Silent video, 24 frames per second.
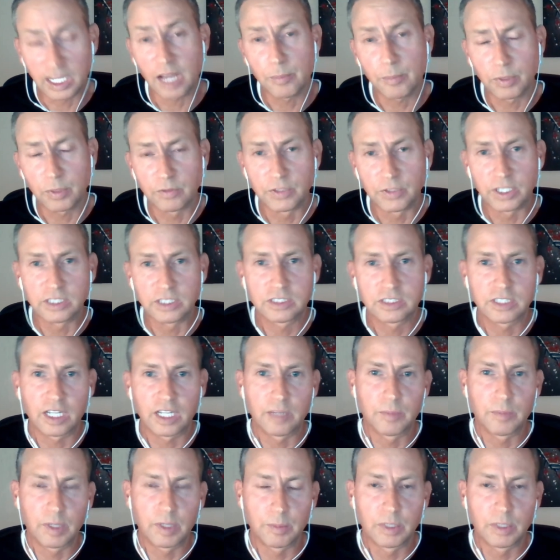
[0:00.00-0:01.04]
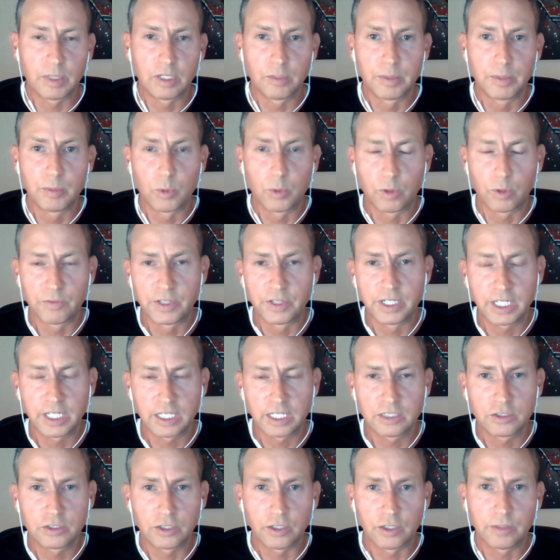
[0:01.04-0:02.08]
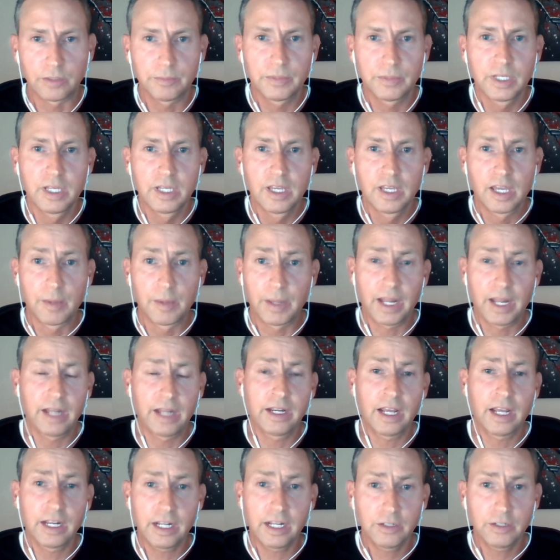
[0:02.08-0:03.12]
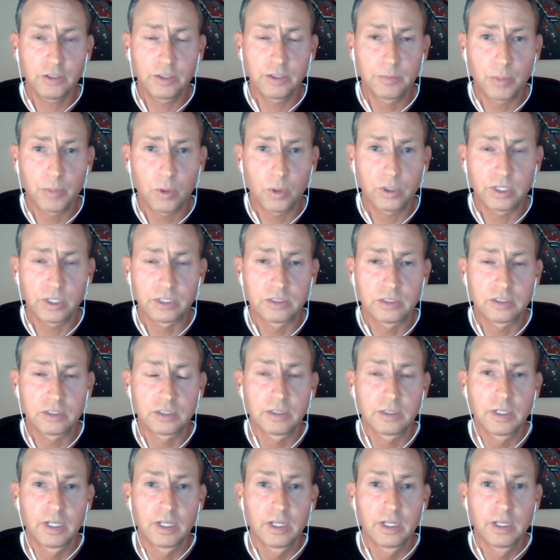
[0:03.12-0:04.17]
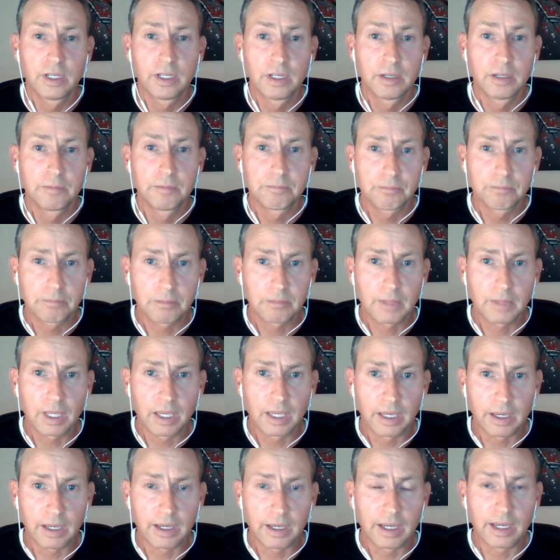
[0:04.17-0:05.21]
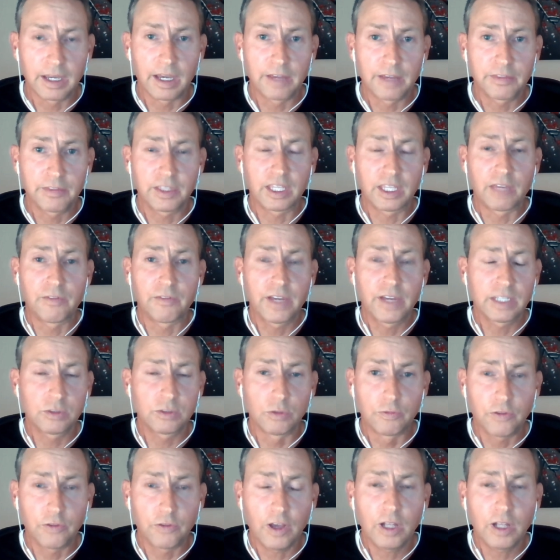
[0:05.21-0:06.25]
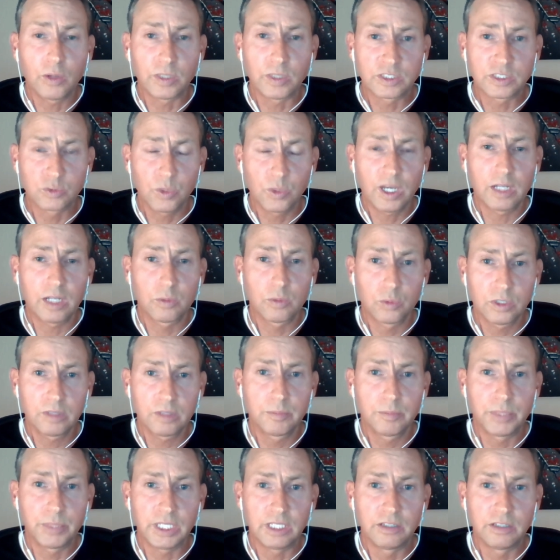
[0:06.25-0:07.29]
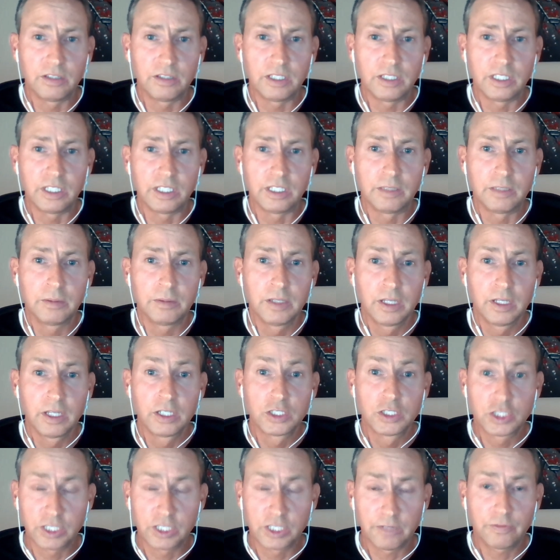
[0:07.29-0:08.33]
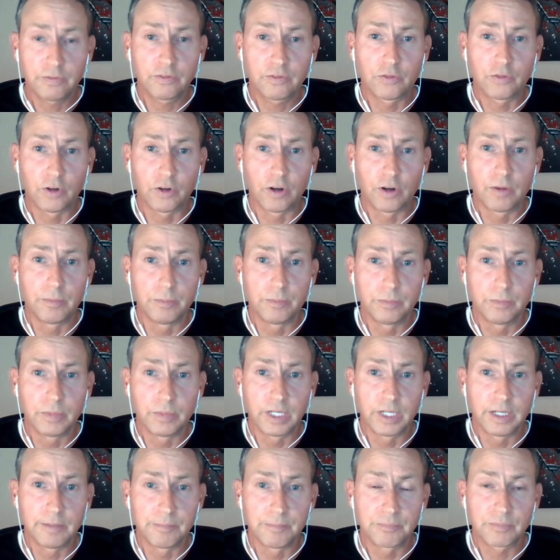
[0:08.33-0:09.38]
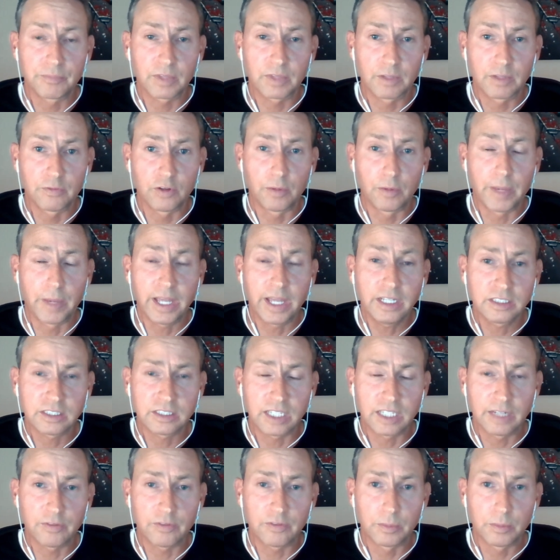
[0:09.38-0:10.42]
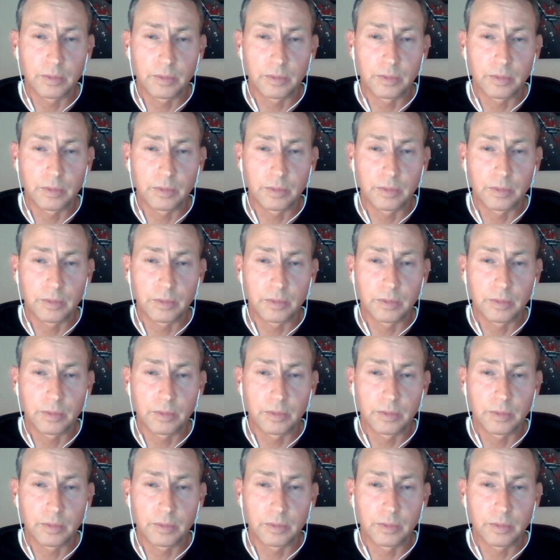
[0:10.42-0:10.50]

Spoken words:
a couple of years' time, maybe a little bit more of the near term. But another important I think event to follow as well will be the shift from NSA